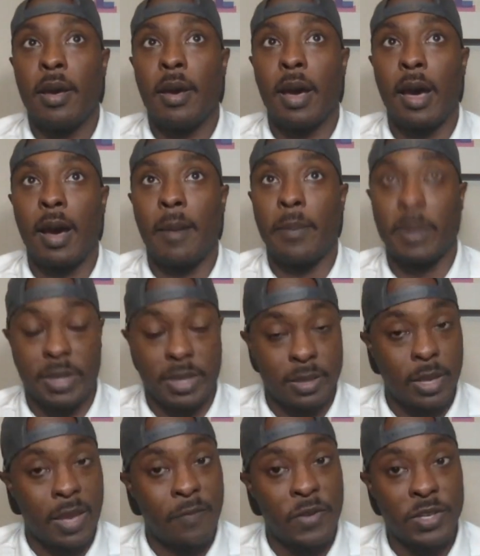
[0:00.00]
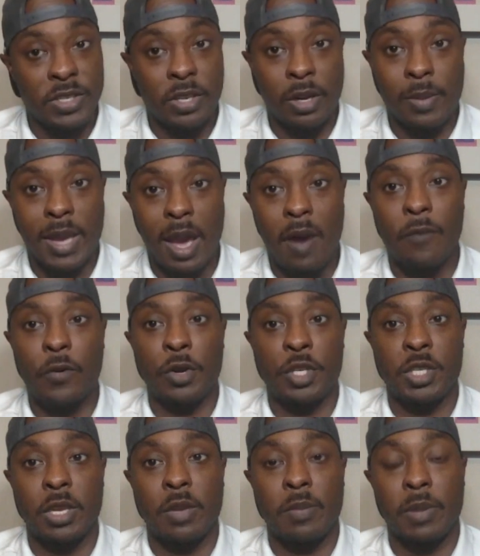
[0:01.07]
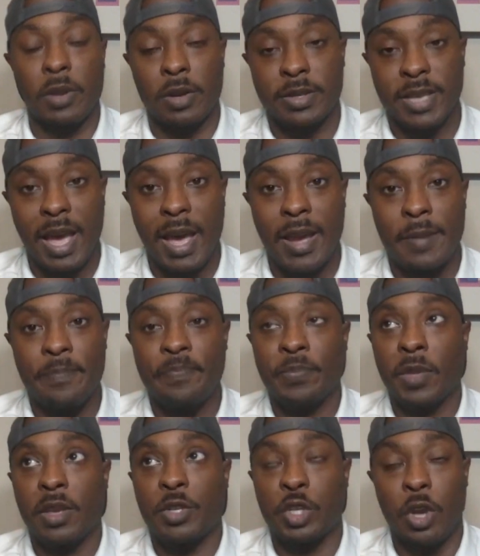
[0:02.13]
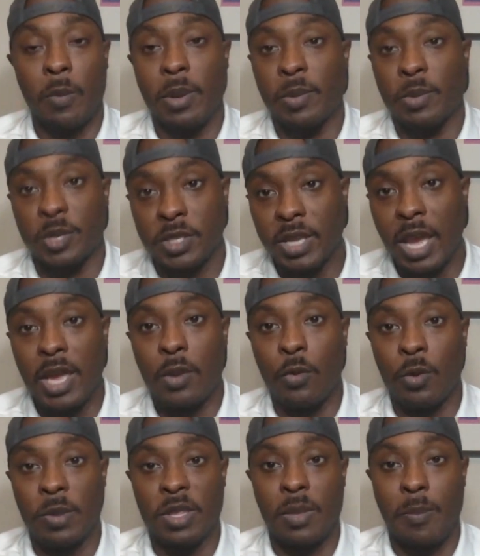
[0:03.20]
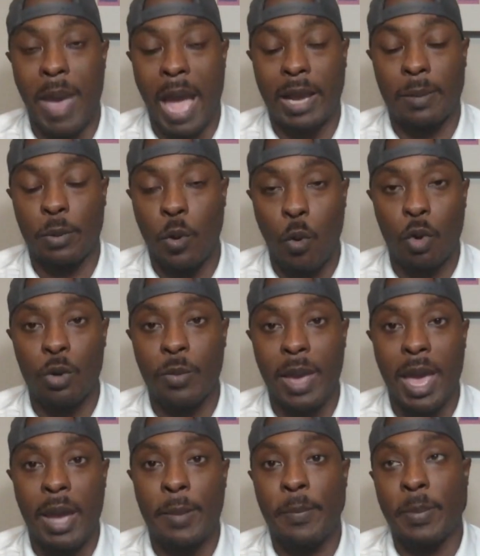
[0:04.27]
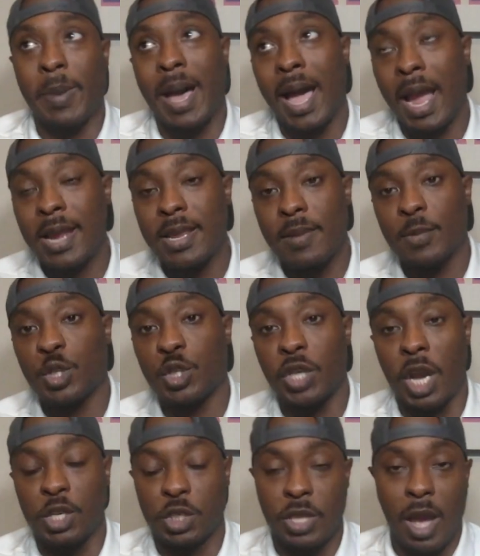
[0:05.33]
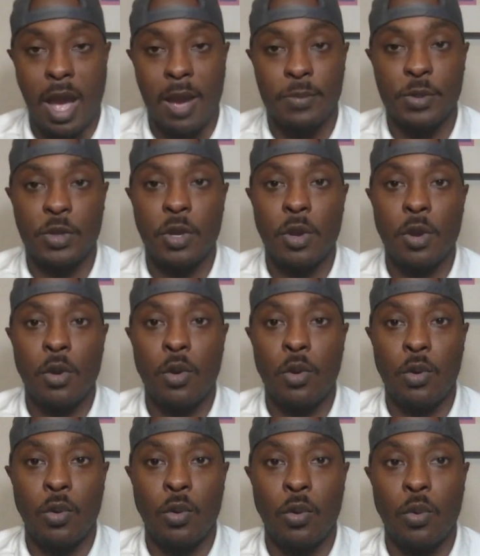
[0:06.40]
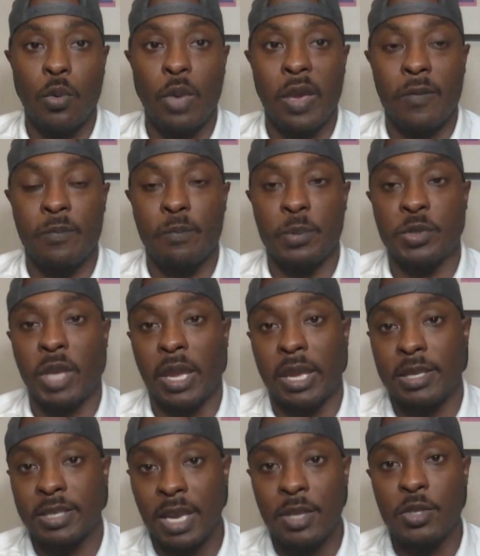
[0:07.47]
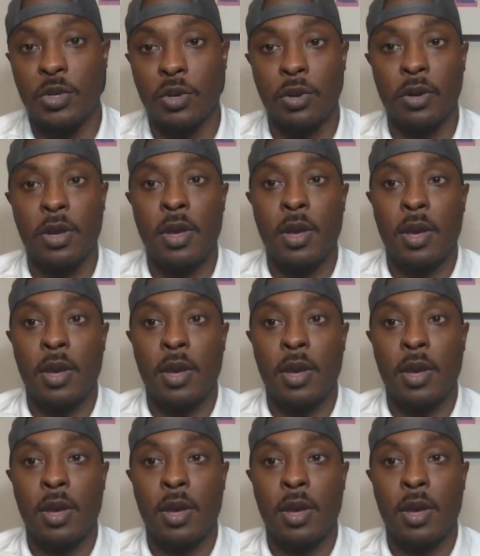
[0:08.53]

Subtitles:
But if he's going to be out for an extended period of time, Jacoby Brissett would be the backup quarterback. But behind him is Josh Dobbs, who, if Brissett gets injured,